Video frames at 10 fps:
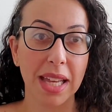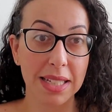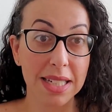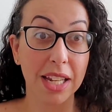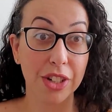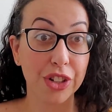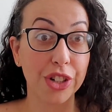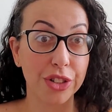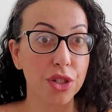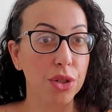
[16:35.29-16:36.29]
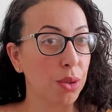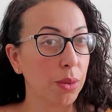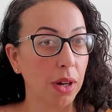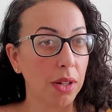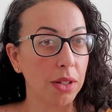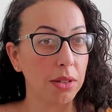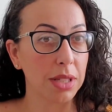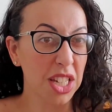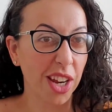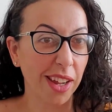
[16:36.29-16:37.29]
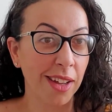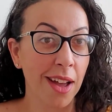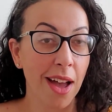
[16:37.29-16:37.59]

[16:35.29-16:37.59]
standard school teaching.